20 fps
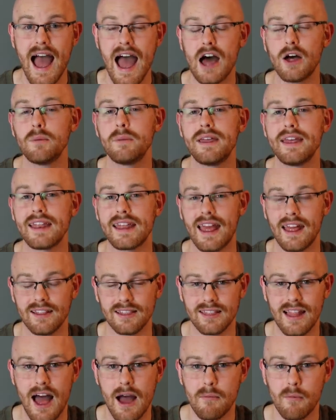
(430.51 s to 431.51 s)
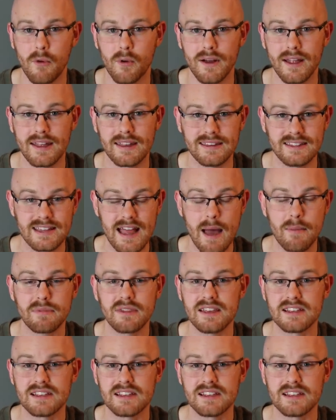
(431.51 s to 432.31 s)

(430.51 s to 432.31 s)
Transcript: I'll be getting a lot more in depth,